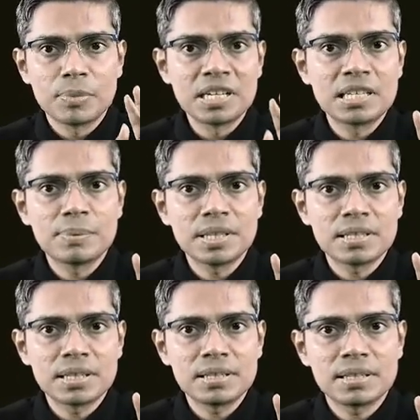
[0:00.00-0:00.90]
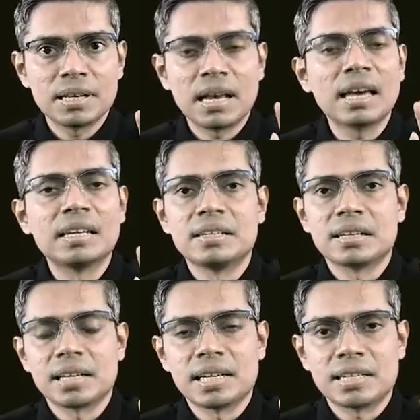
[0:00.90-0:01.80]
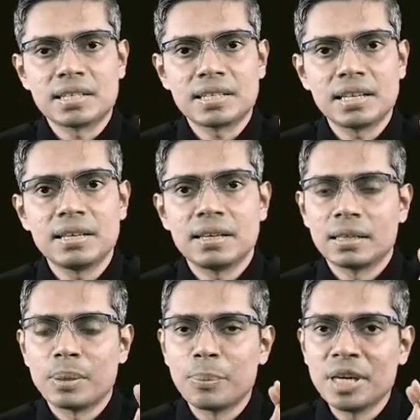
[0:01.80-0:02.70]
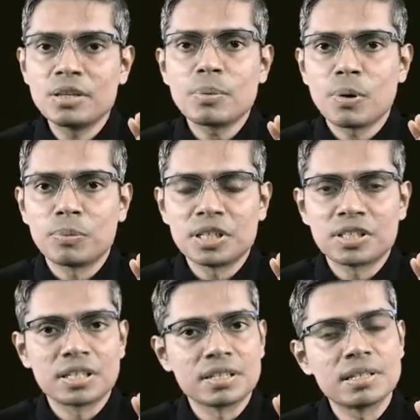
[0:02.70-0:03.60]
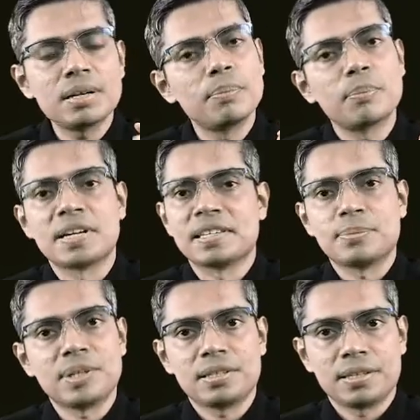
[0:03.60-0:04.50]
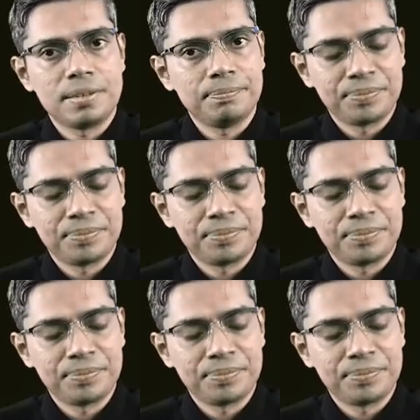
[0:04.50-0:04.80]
principal cells and intercalated cell. The major population is the principal cell.